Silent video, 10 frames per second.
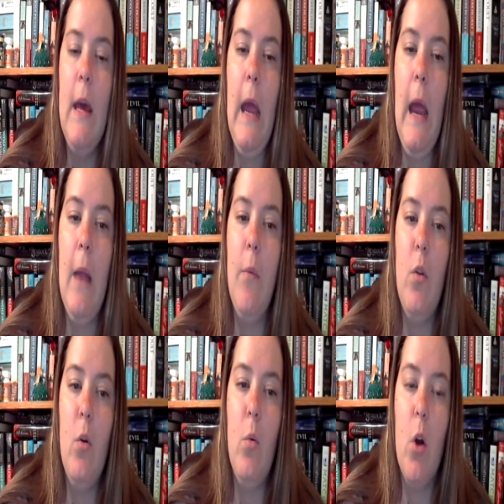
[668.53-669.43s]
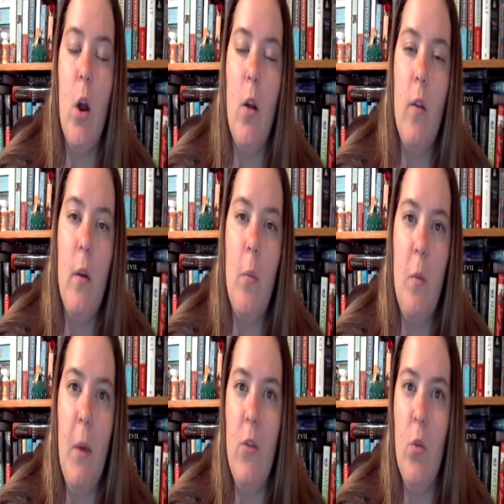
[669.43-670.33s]
and I'm still working on something
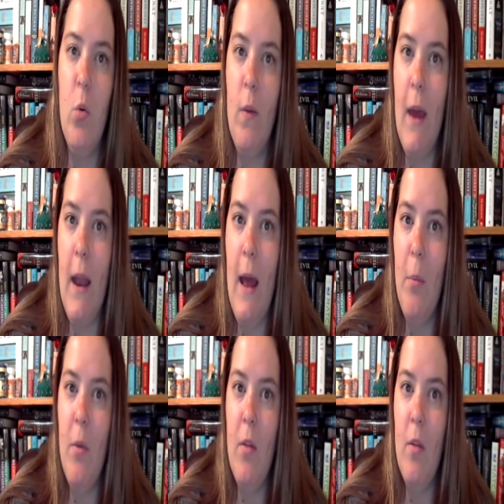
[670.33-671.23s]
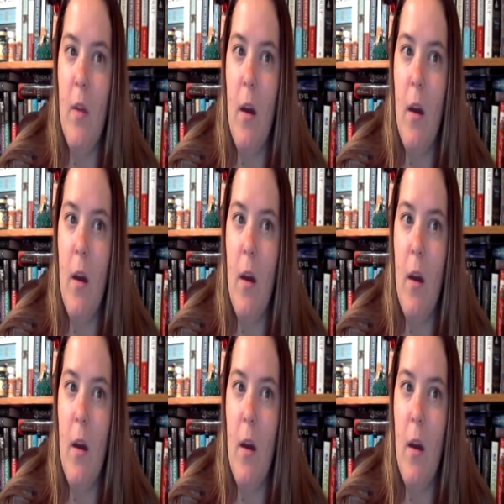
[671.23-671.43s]
special when that happens.